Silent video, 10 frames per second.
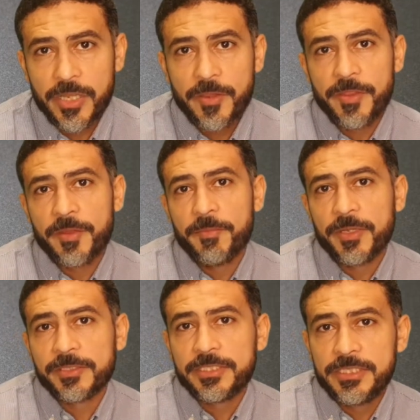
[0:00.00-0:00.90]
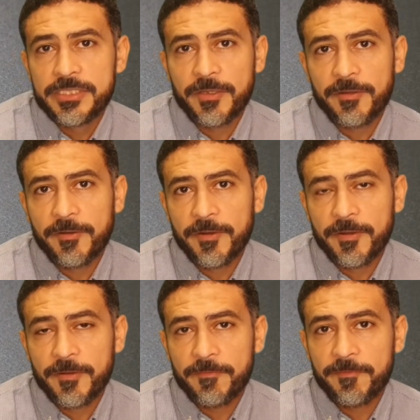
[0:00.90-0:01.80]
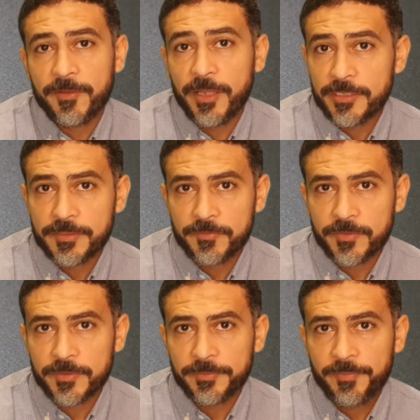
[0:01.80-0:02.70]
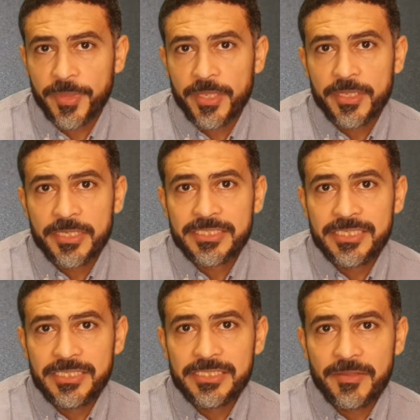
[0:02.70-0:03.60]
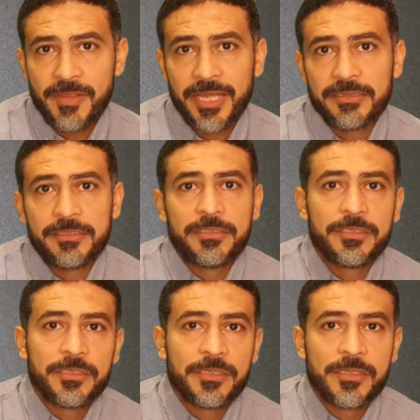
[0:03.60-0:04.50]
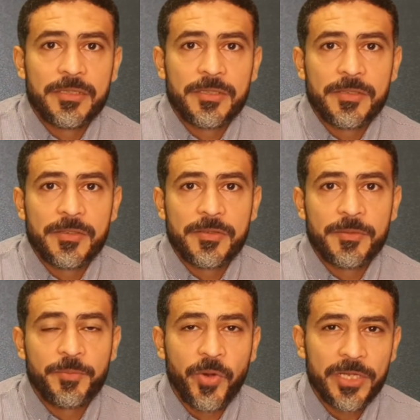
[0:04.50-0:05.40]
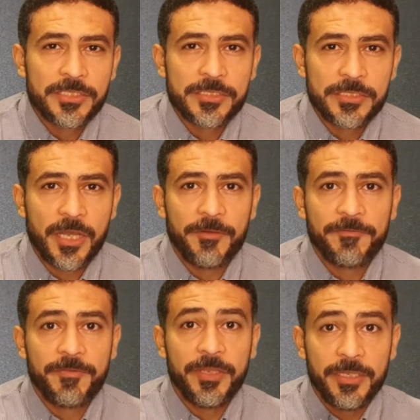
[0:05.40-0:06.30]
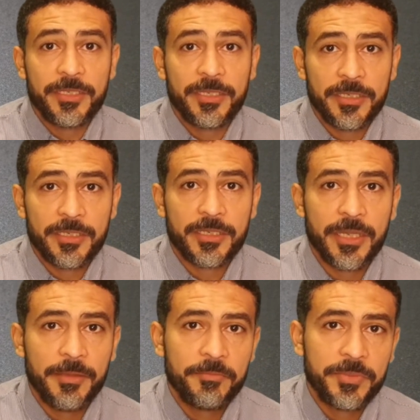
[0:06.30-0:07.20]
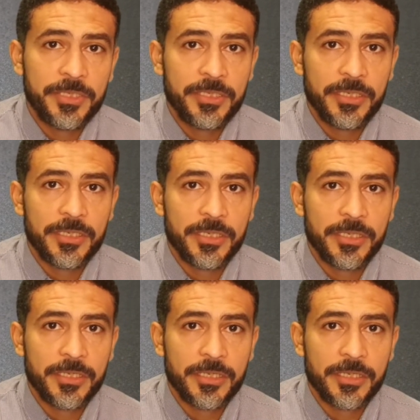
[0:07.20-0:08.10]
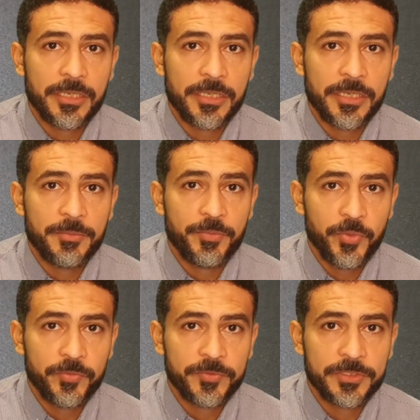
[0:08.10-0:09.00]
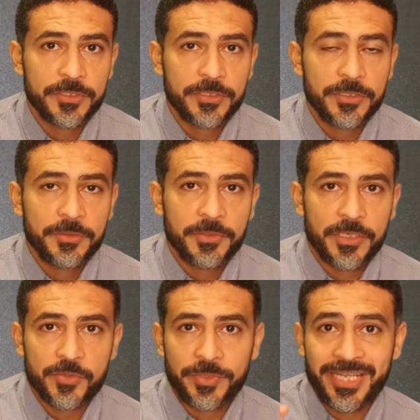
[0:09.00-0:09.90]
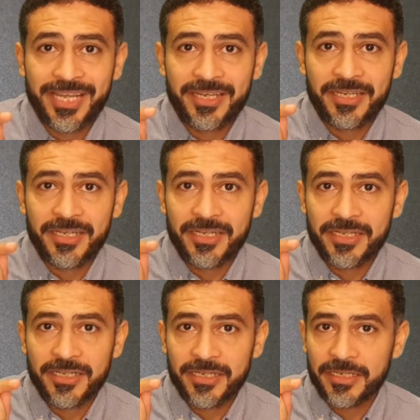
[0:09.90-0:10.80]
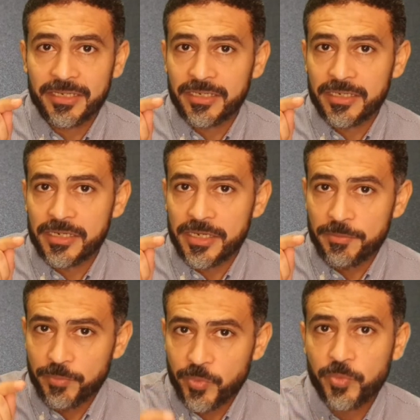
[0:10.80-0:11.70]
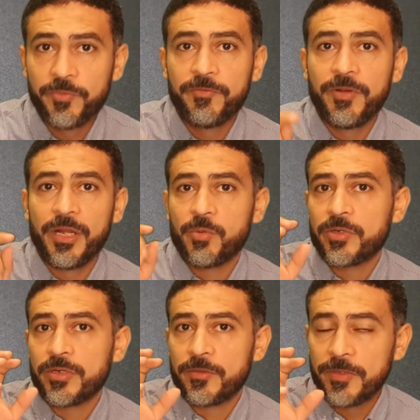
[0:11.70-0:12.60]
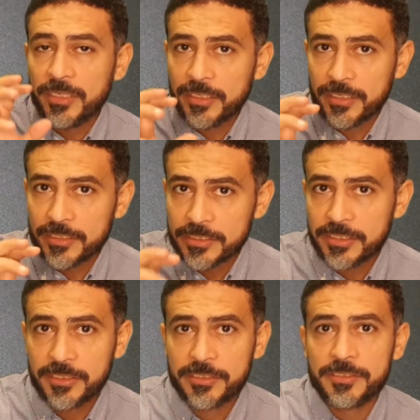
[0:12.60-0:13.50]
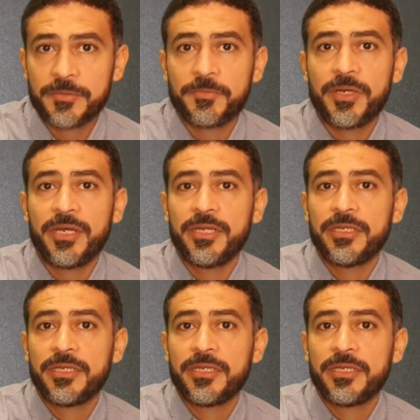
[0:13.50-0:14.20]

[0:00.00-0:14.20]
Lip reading: the Maltese philosopher, sees that the process of thinking can be improved because we can improve our thinking skills by